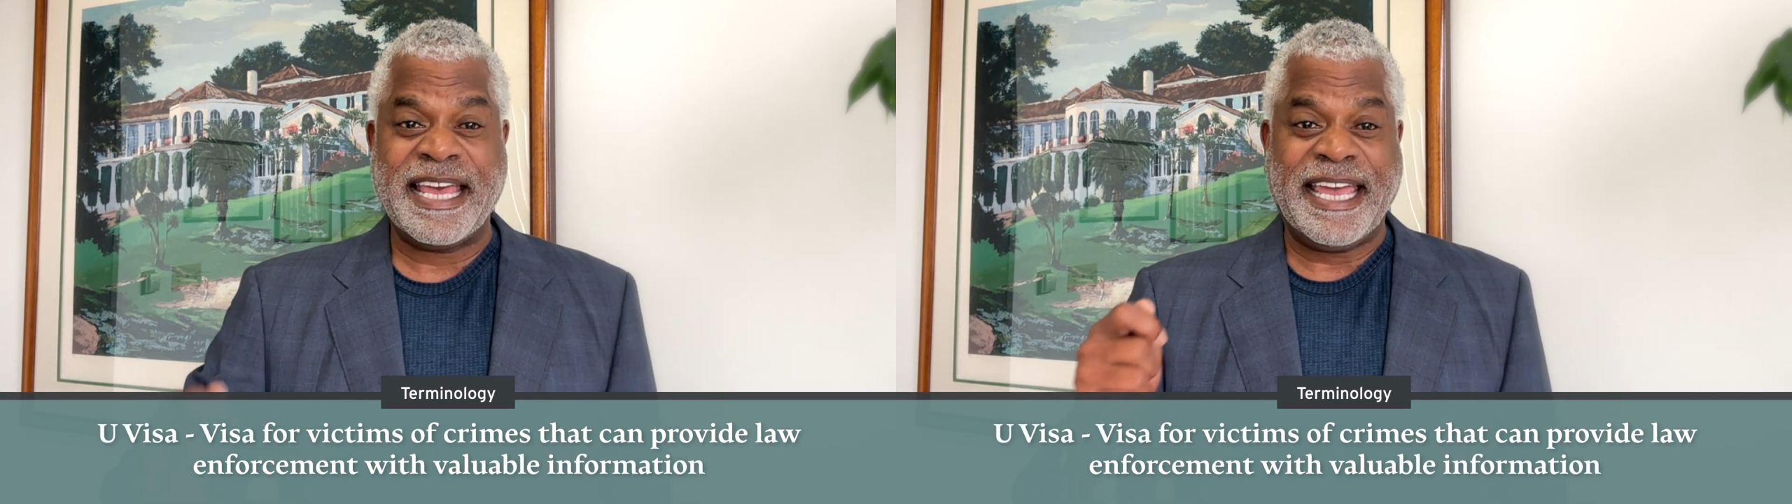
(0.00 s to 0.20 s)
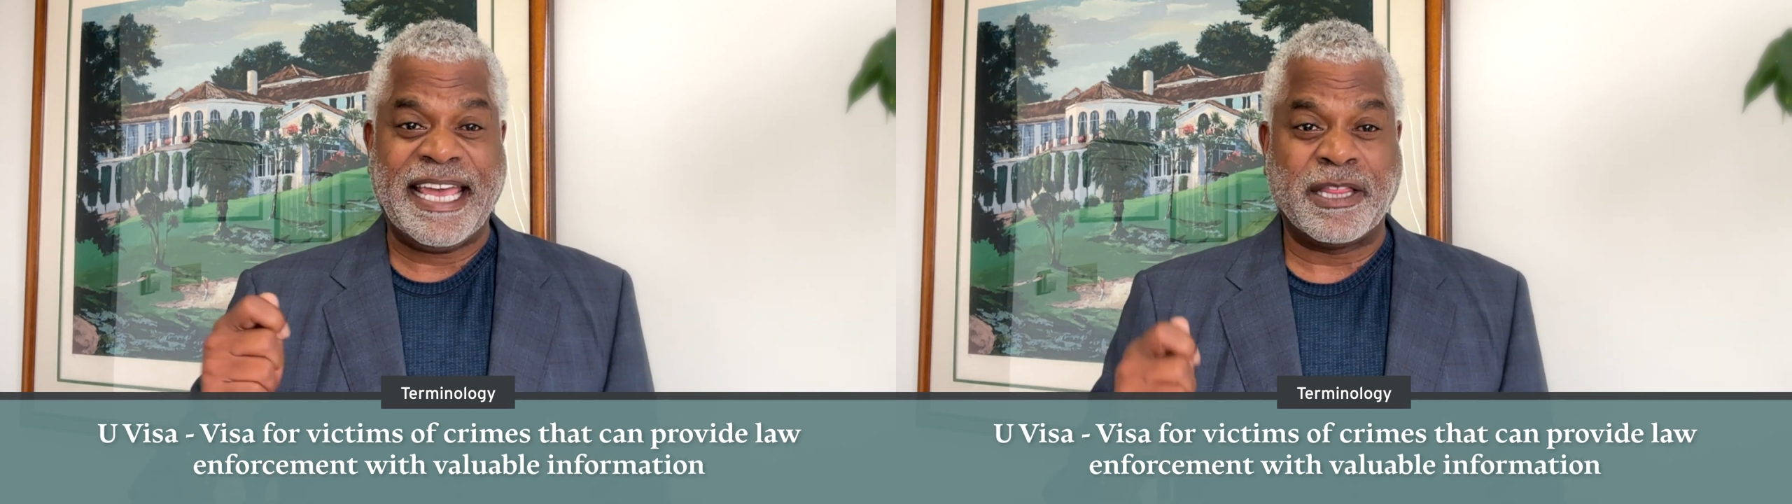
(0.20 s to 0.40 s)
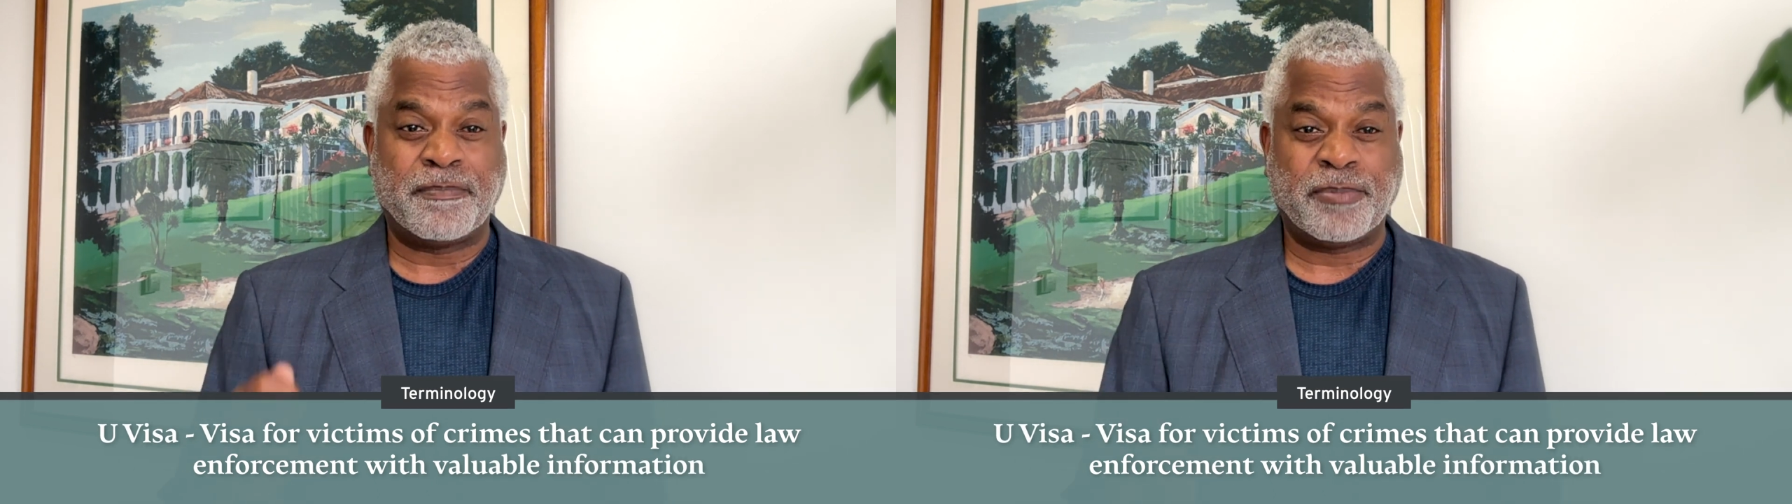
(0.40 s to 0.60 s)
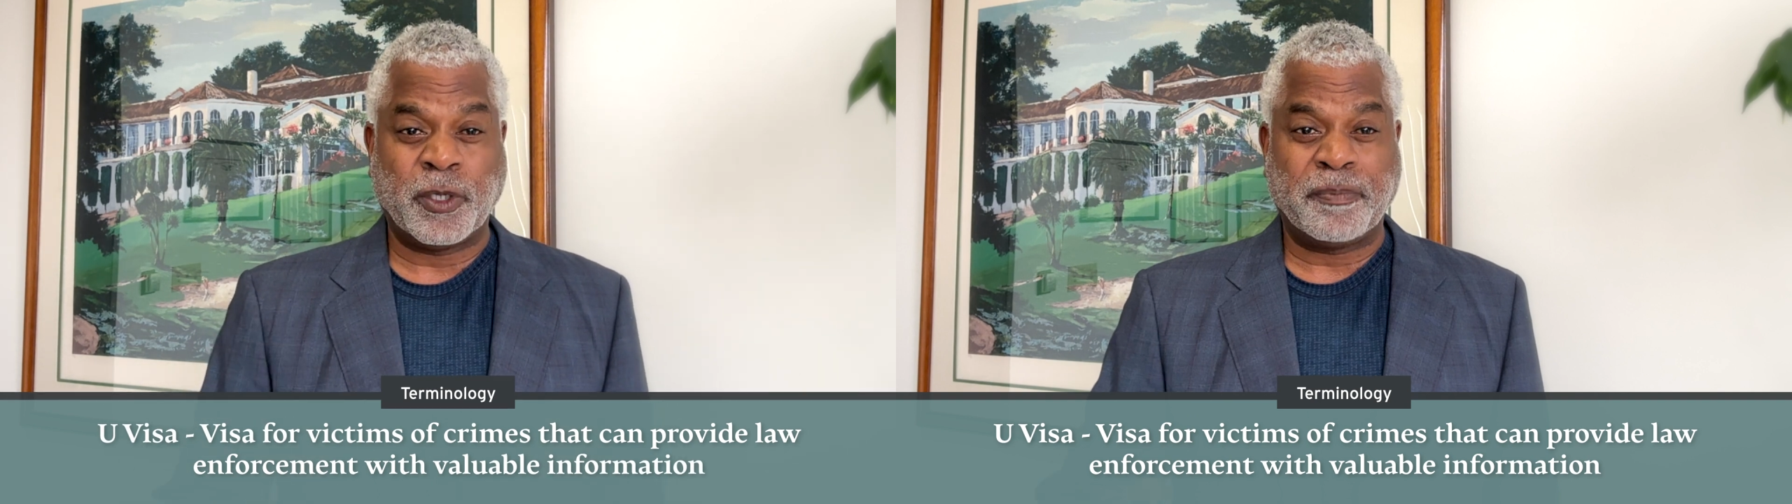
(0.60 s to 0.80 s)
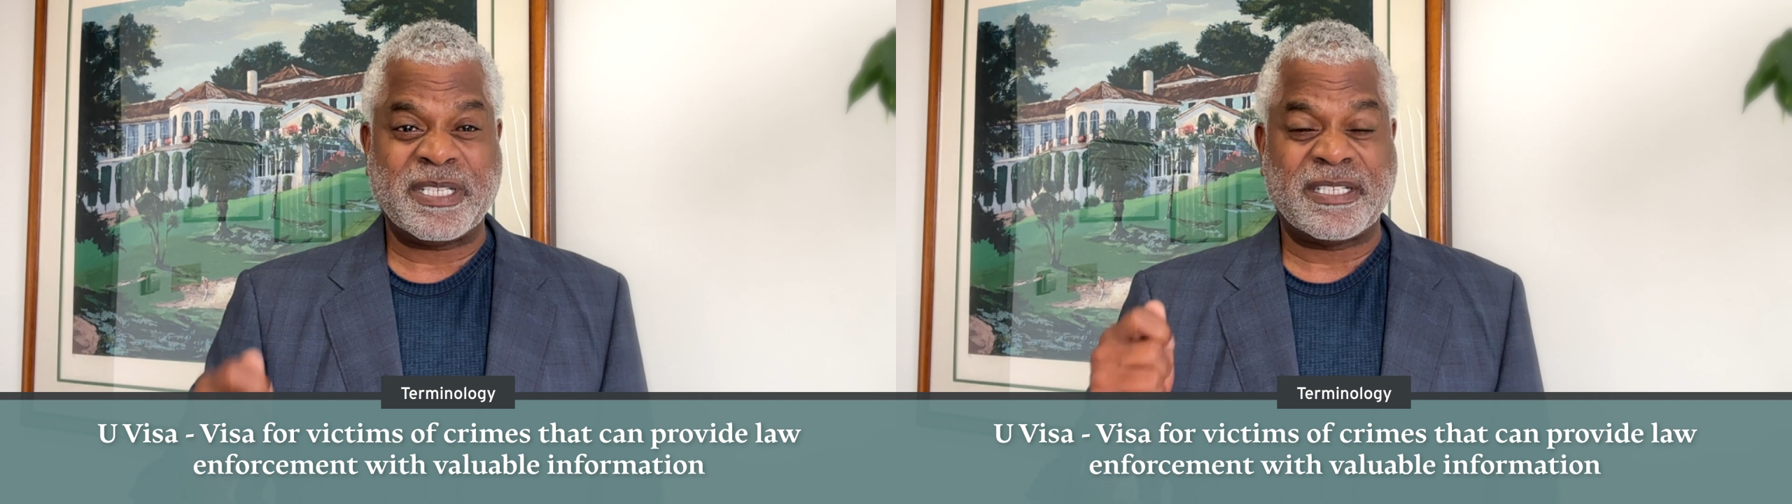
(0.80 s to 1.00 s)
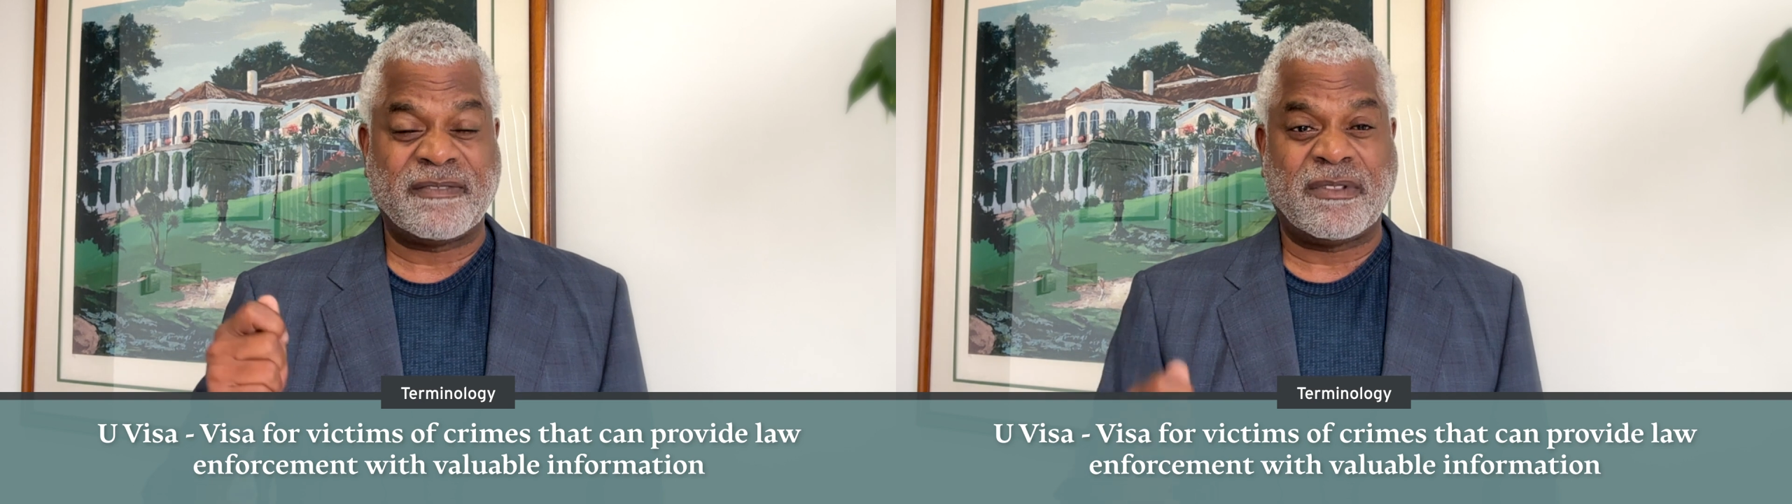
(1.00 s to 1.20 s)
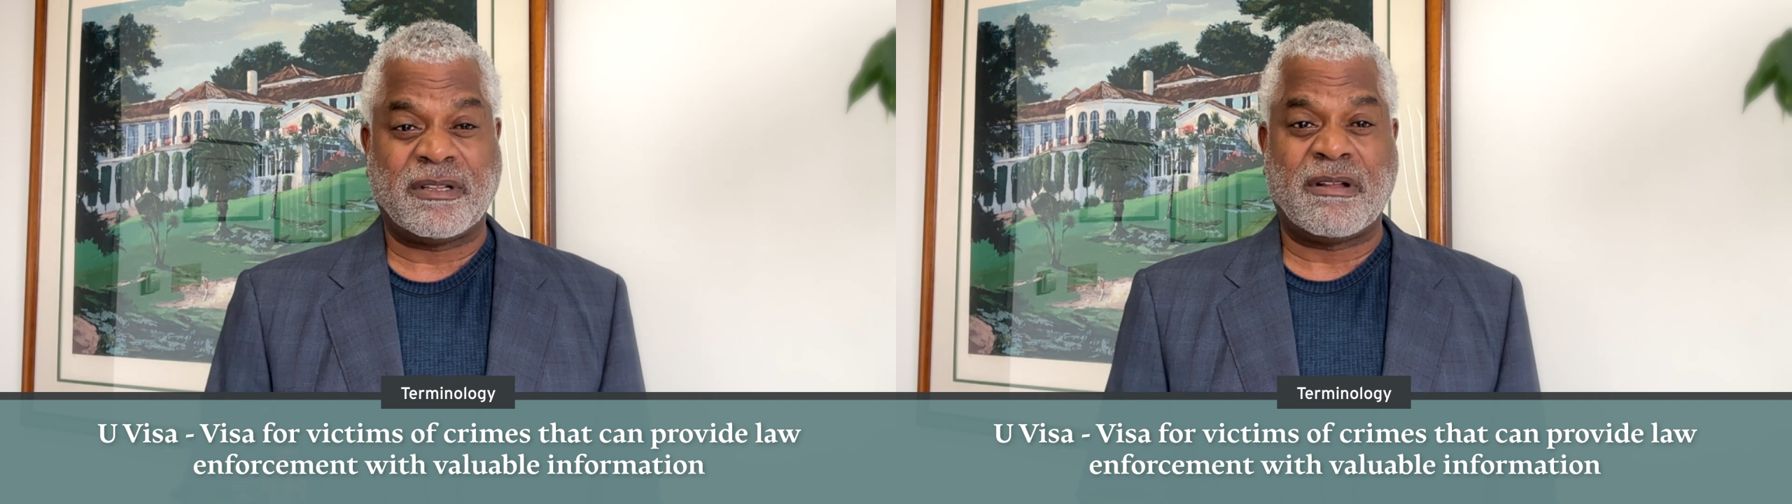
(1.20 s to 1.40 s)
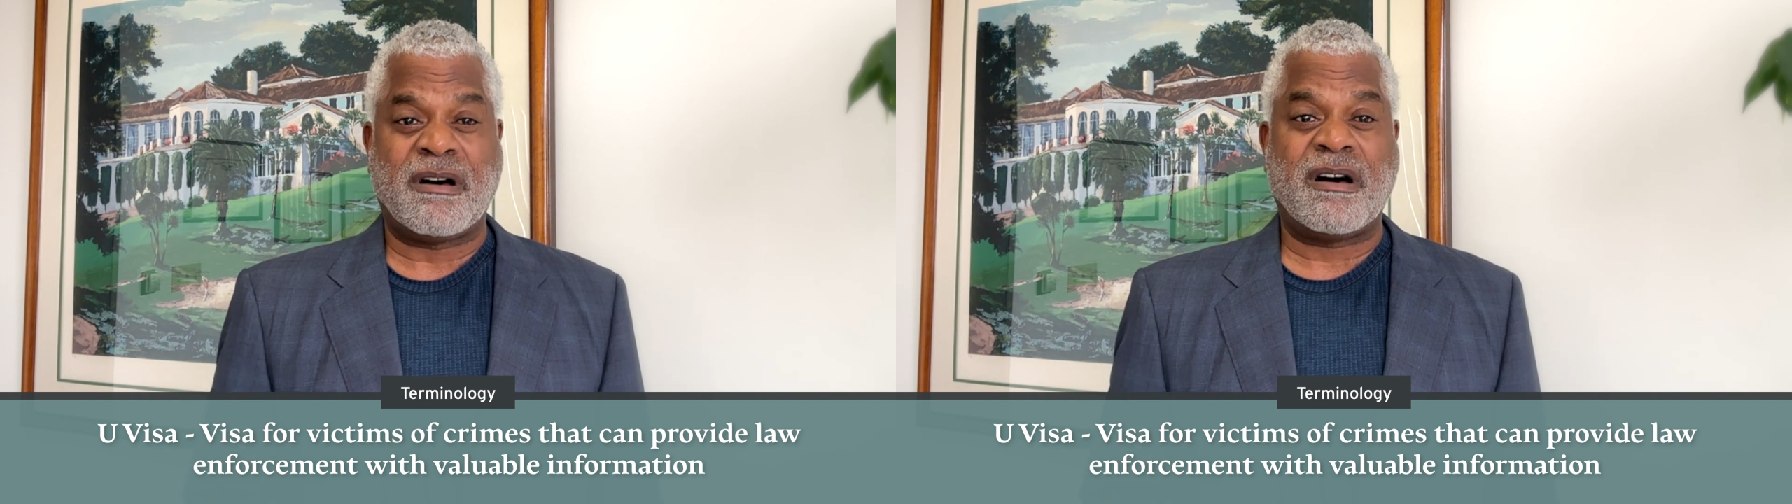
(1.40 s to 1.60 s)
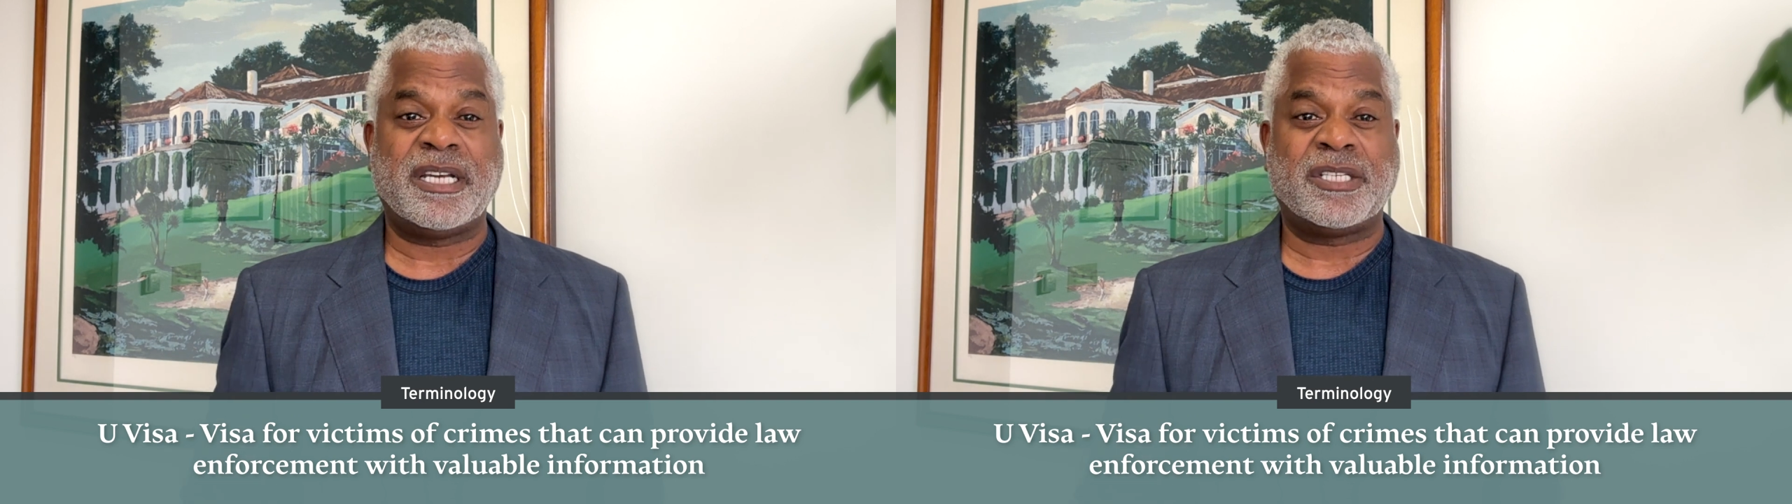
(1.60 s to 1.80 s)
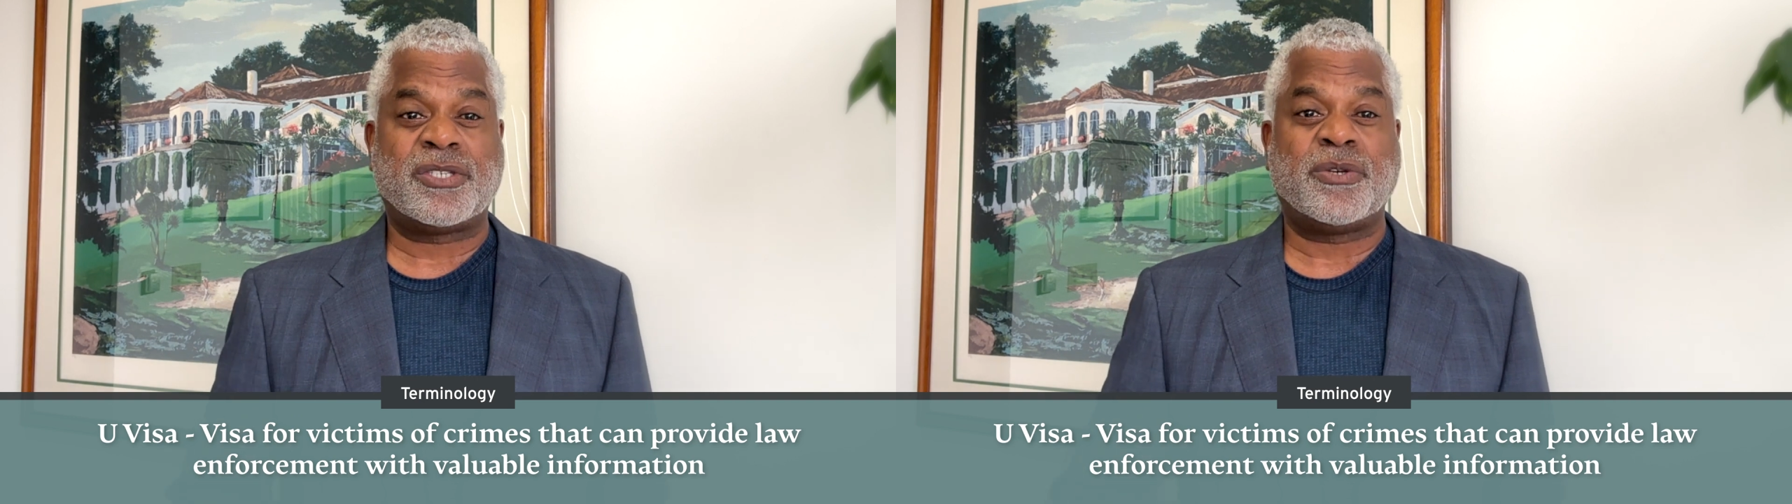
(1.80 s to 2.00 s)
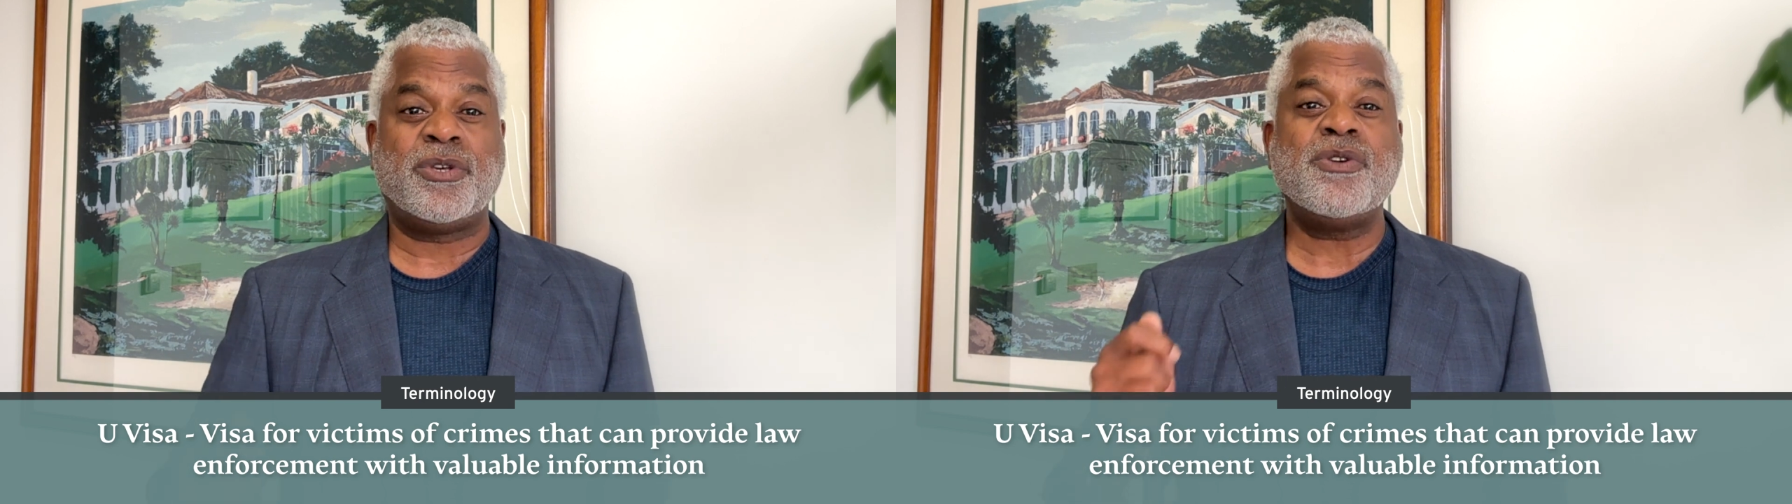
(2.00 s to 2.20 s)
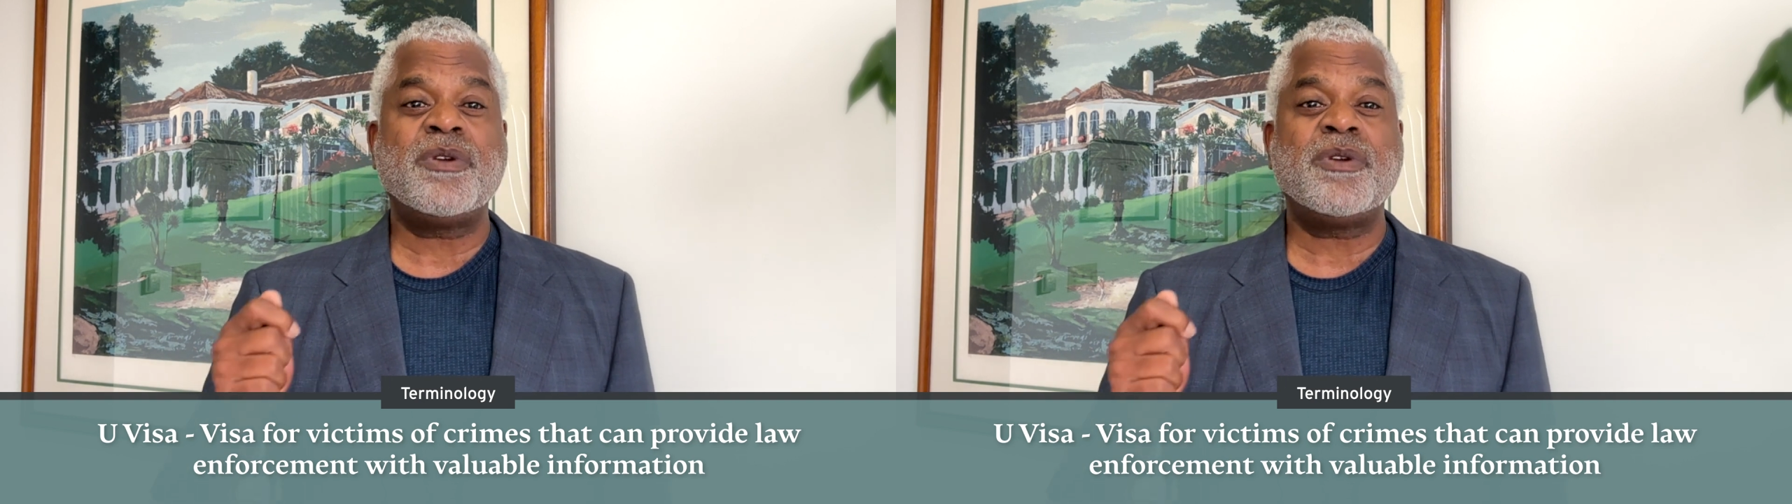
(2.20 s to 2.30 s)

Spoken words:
and the purpose of the law is so you